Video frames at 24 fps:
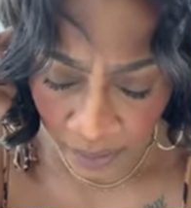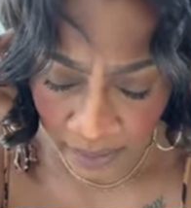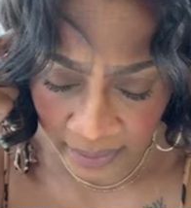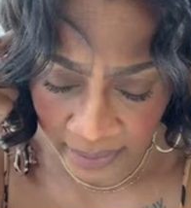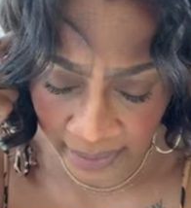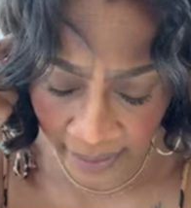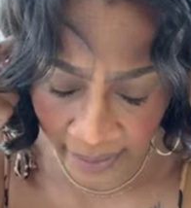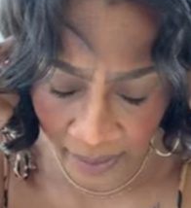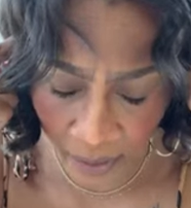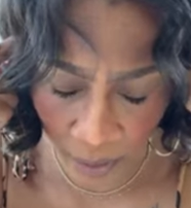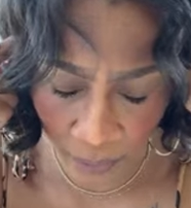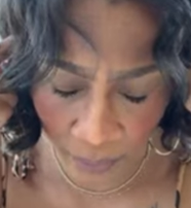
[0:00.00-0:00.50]

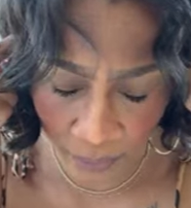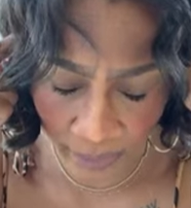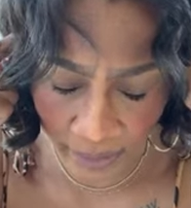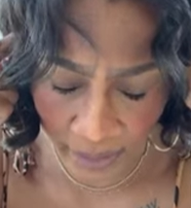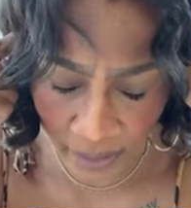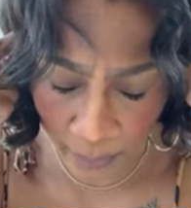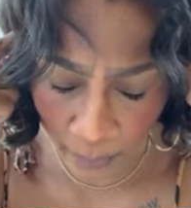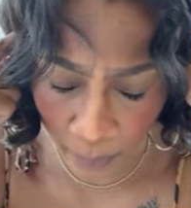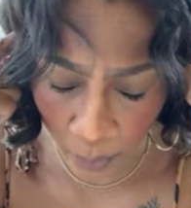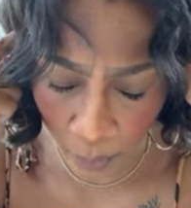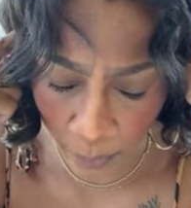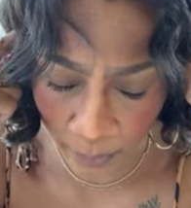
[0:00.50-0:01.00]
Take over
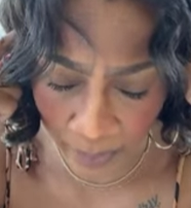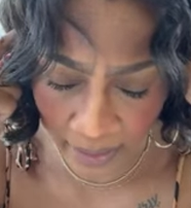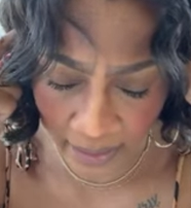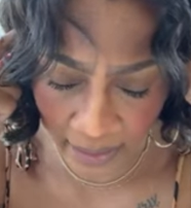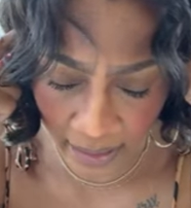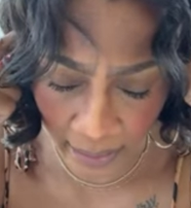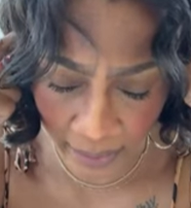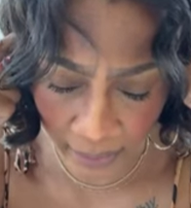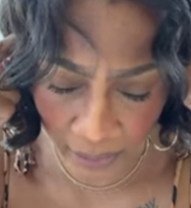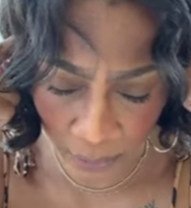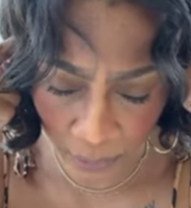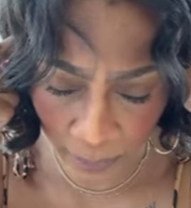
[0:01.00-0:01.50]
this moment,
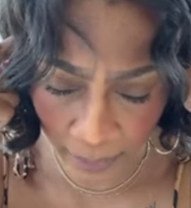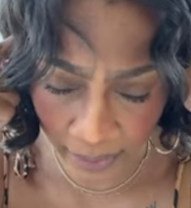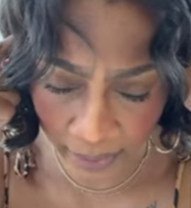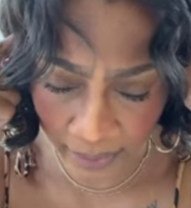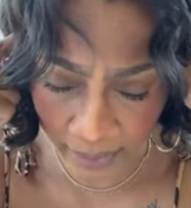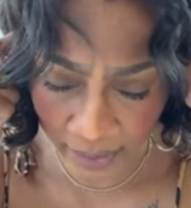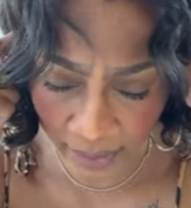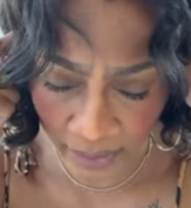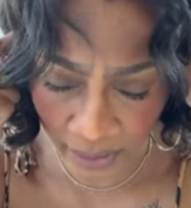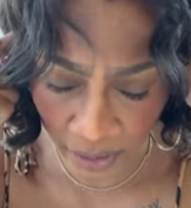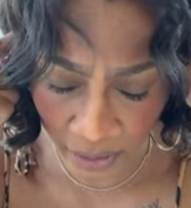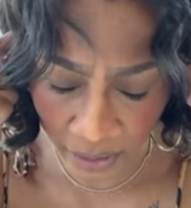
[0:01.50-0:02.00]

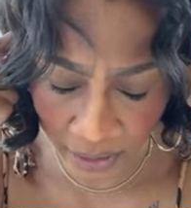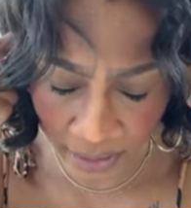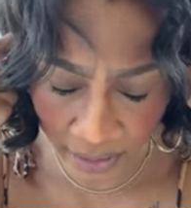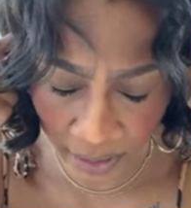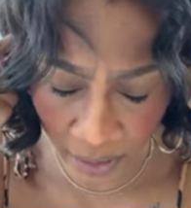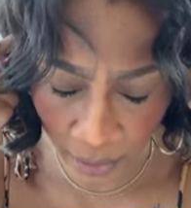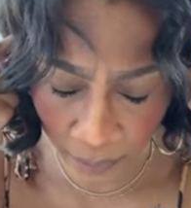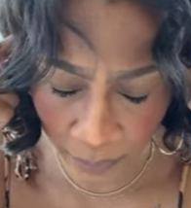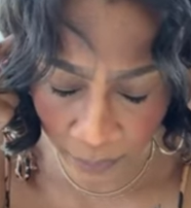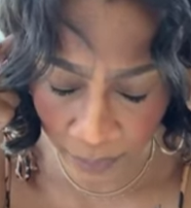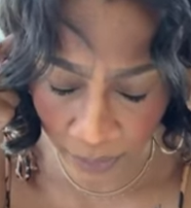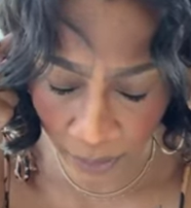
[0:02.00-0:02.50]
saturate
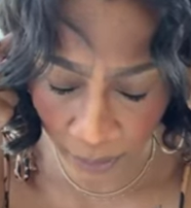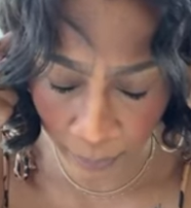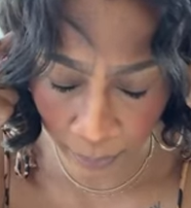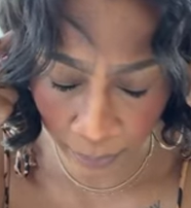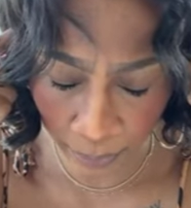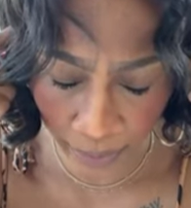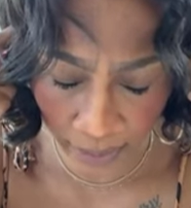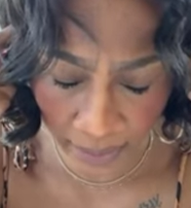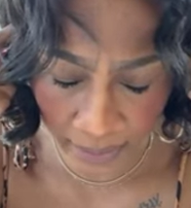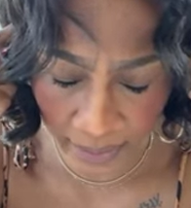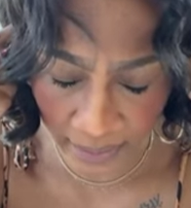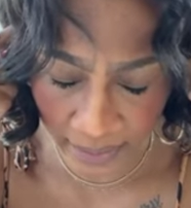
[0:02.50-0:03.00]
yourself, your
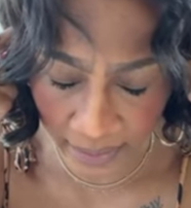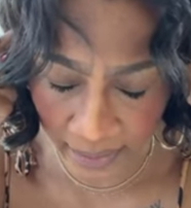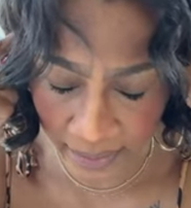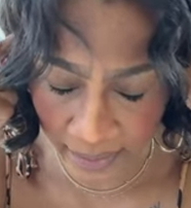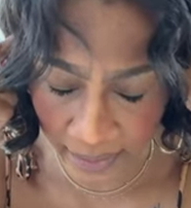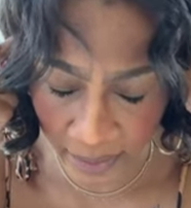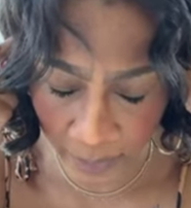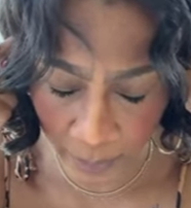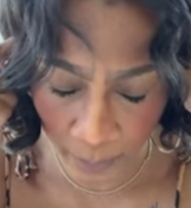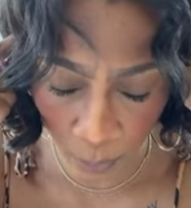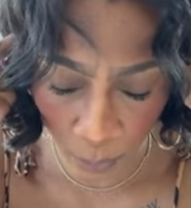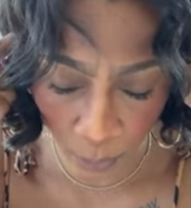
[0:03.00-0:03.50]
presence in
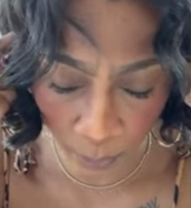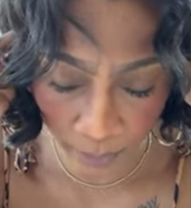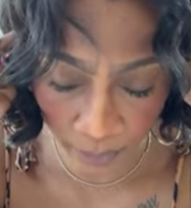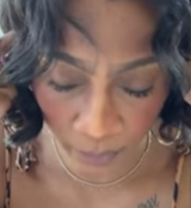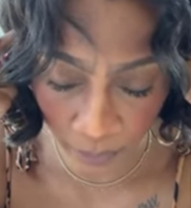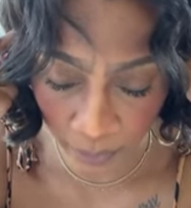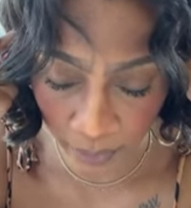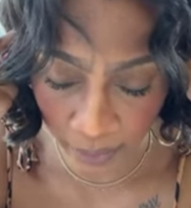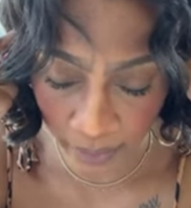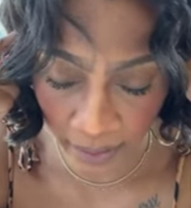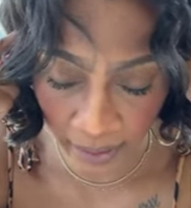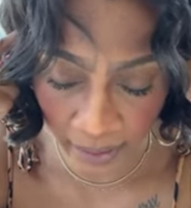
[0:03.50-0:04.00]
this moment,
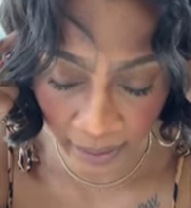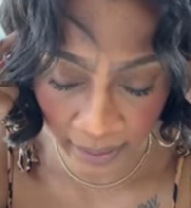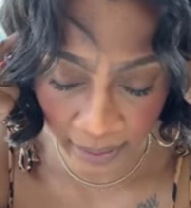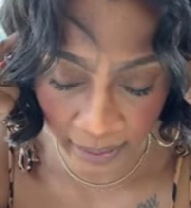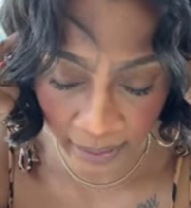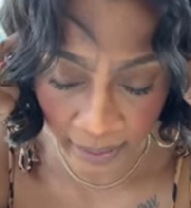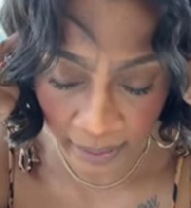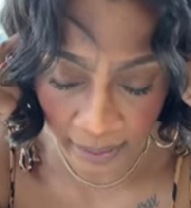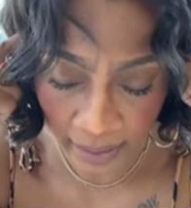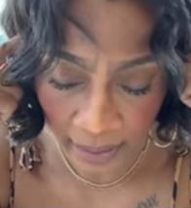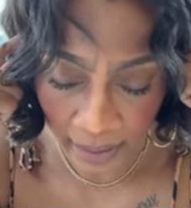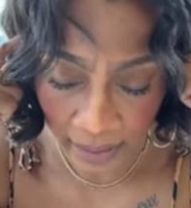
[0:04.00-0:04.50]
Lord
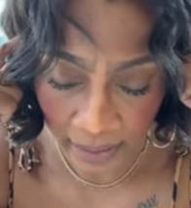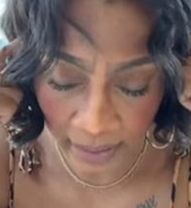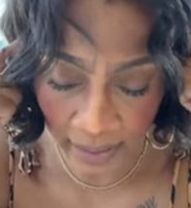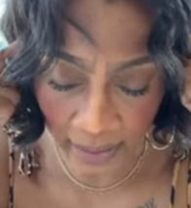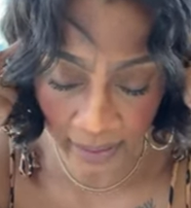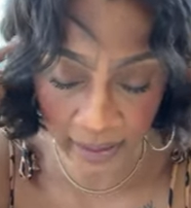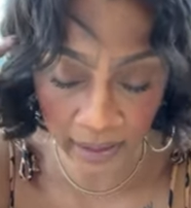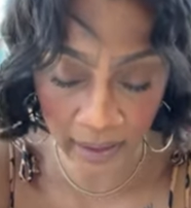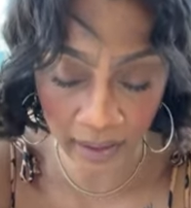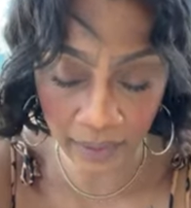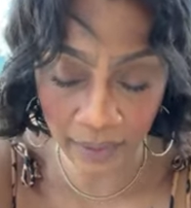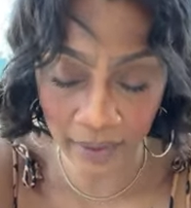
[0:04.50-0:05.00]
God,
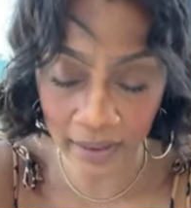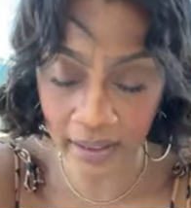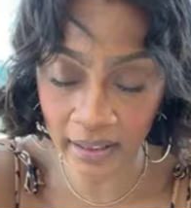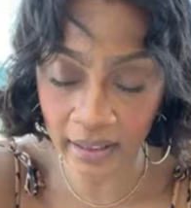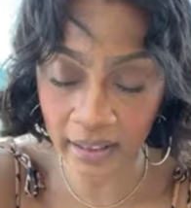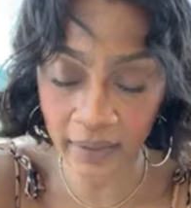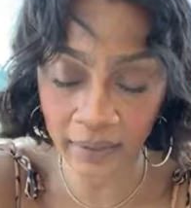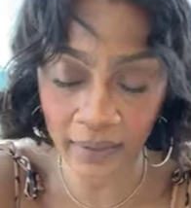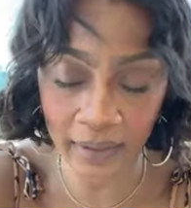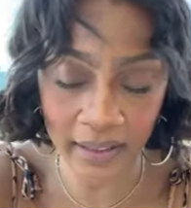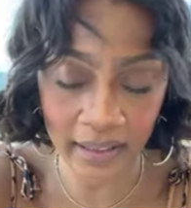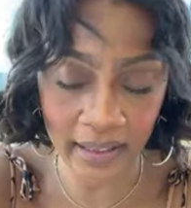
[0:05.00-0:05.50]
that none of us
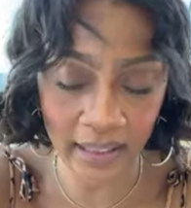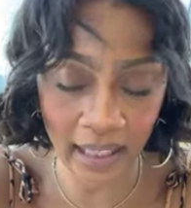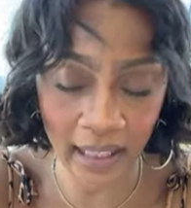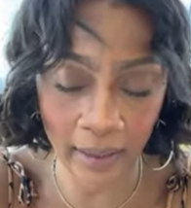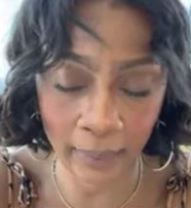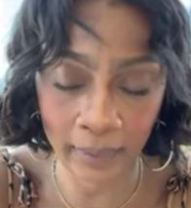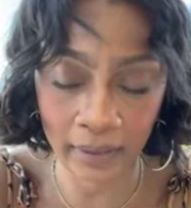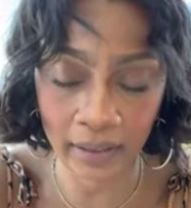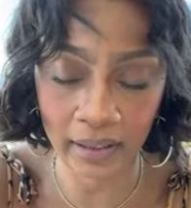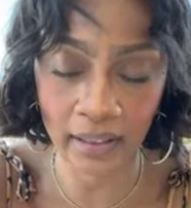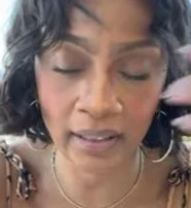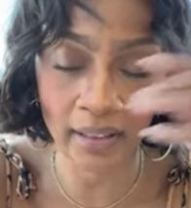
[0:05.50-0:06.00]
leave the
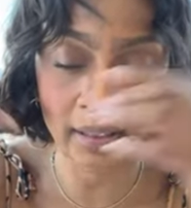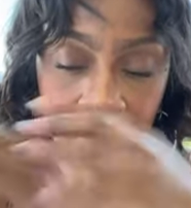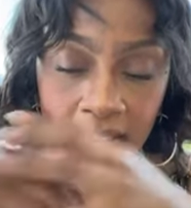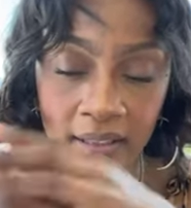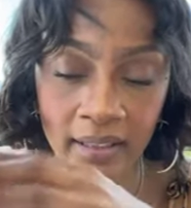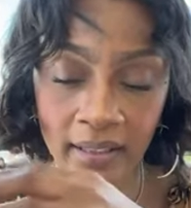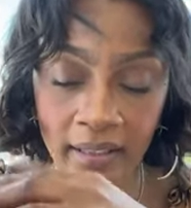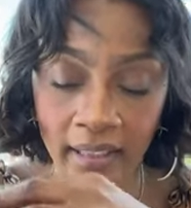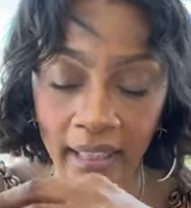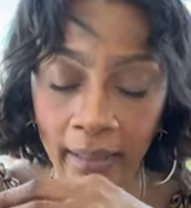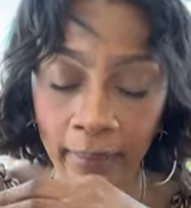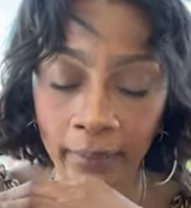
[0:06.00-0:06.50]
same in
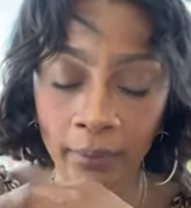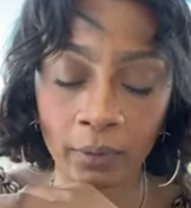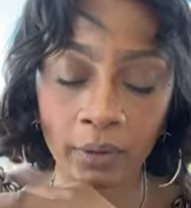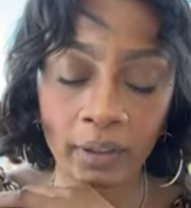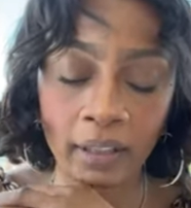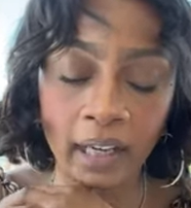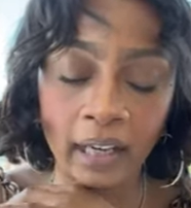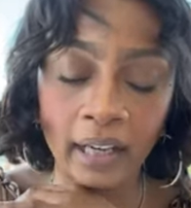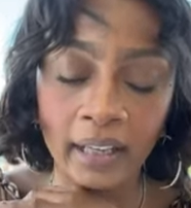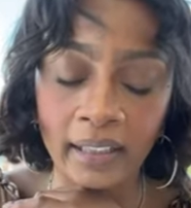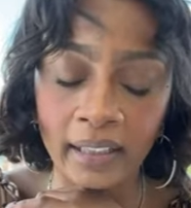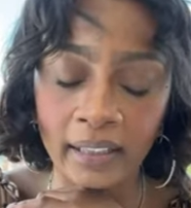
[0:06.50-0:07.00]
Jesus' name,
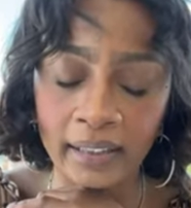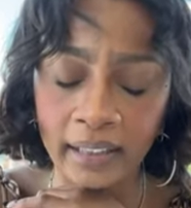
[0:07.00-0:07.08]
Lord God.